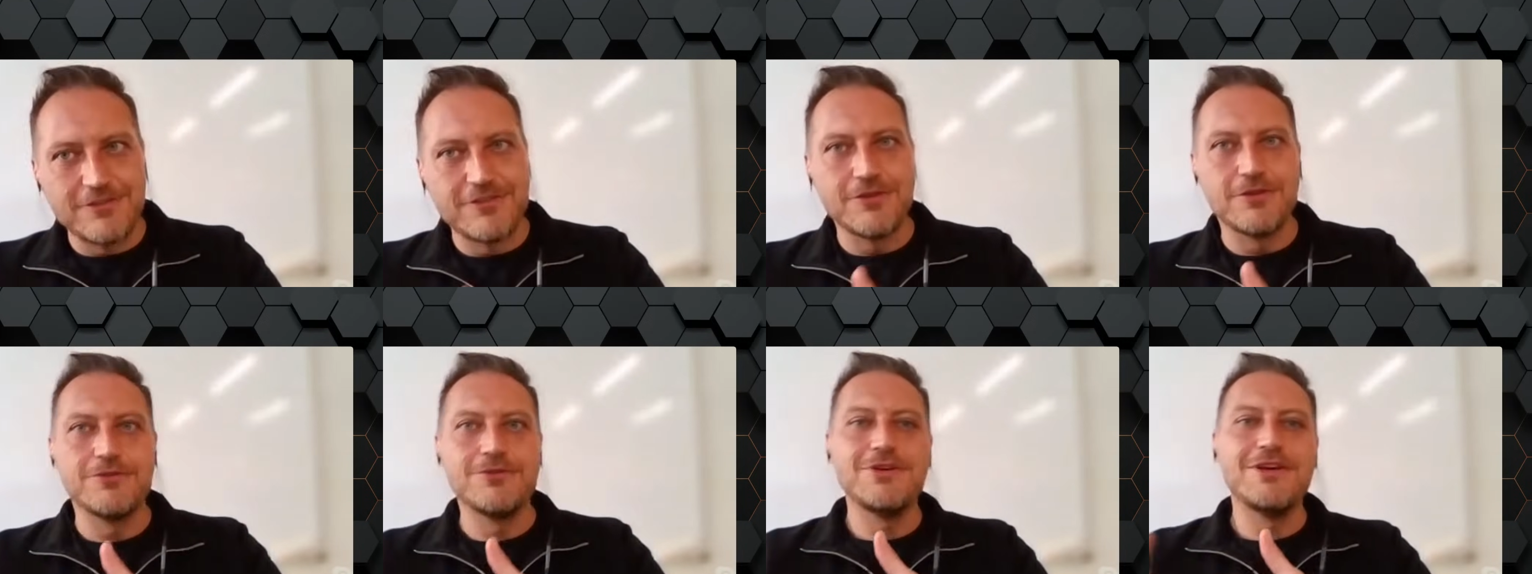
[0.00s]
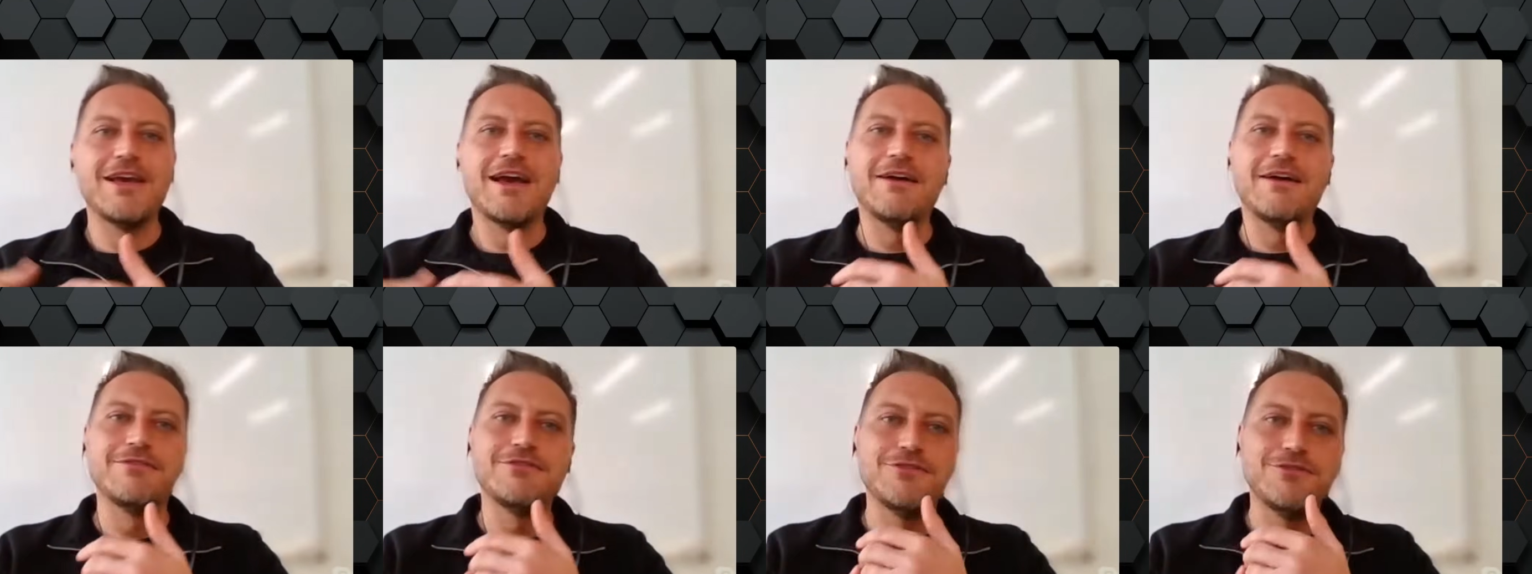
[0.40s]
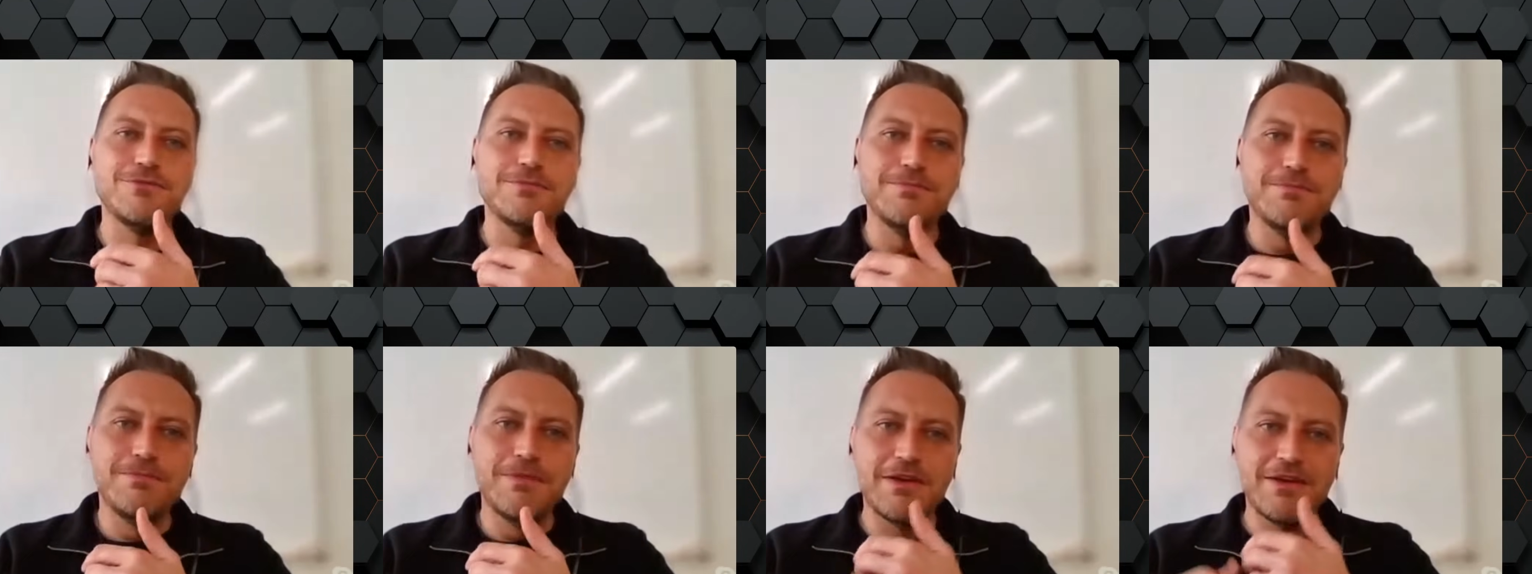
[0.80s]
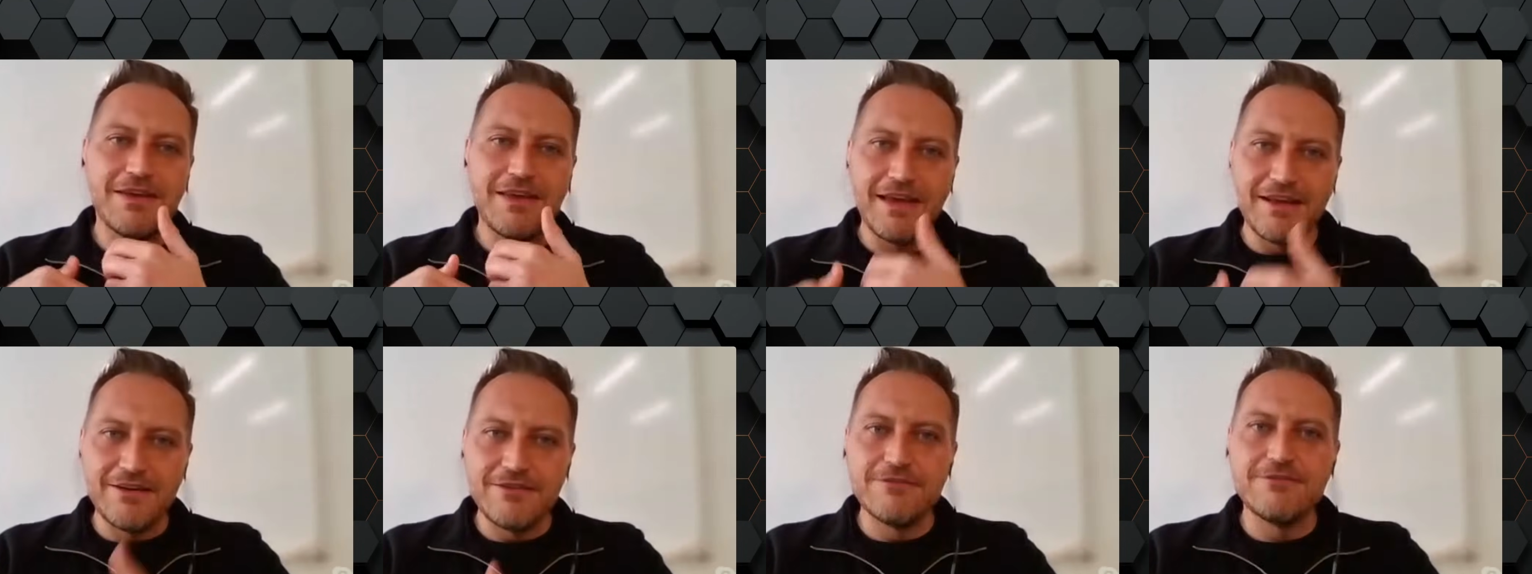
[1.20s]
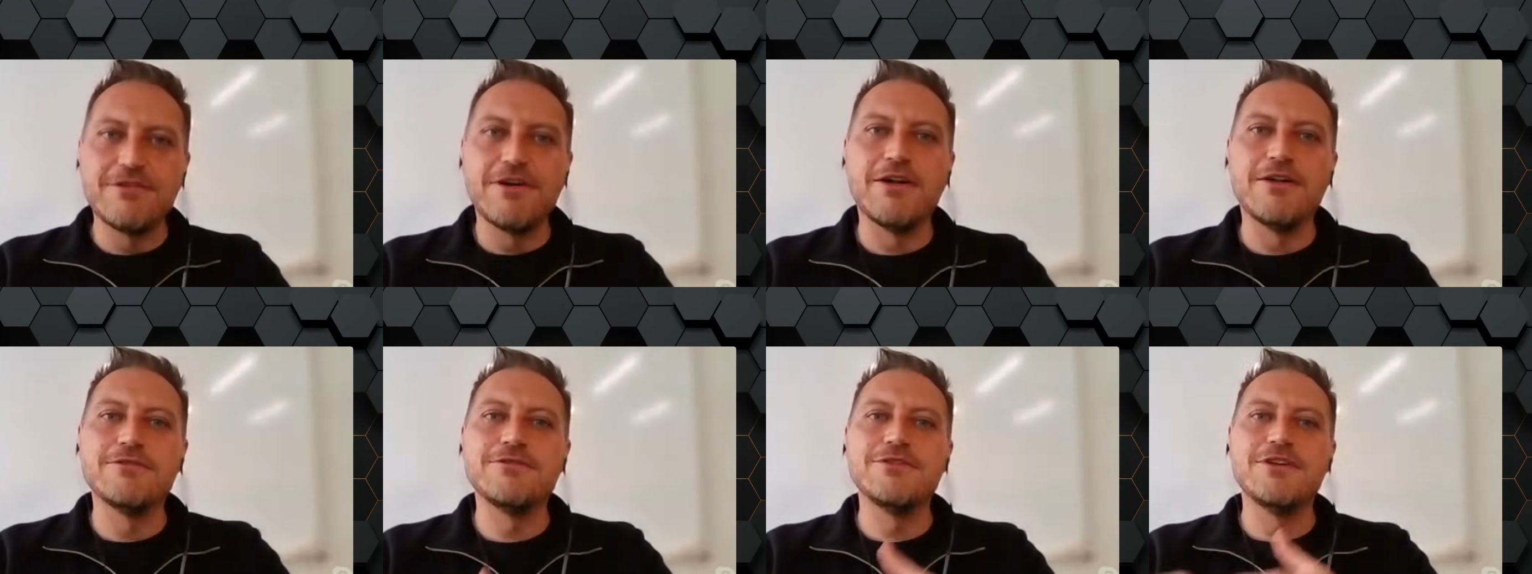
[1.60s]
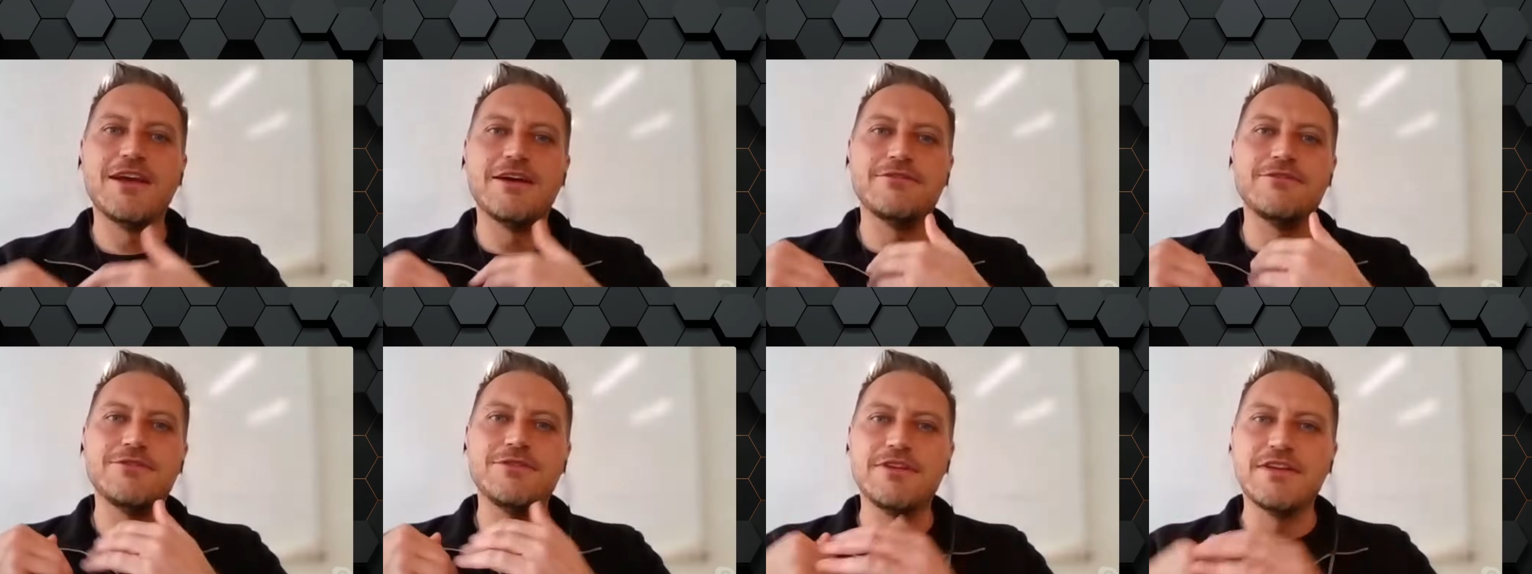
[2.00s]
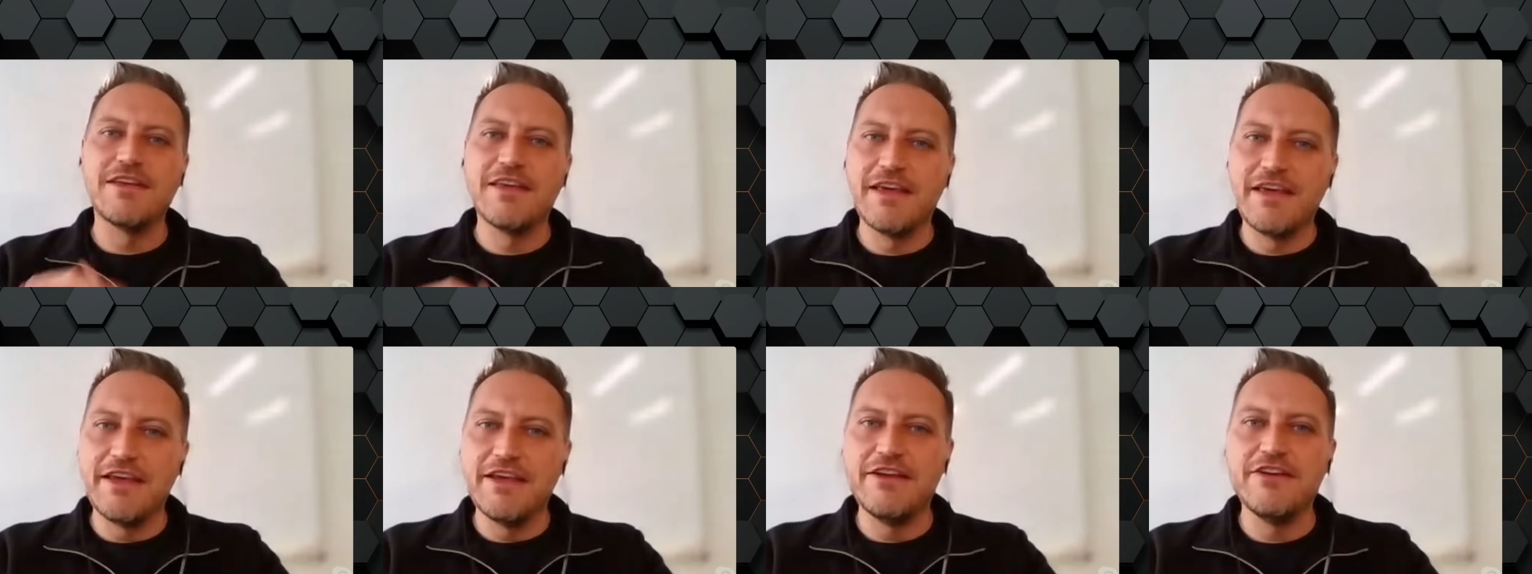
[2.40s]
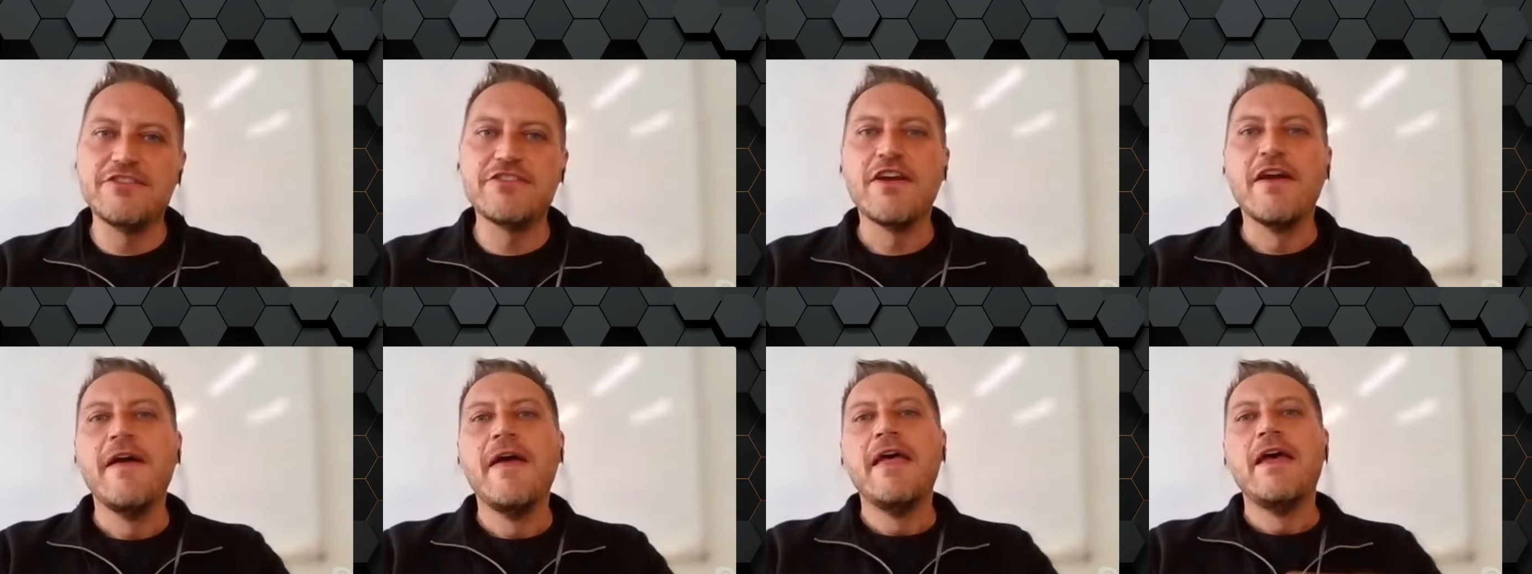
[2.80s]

So you have to get involved, you have to engage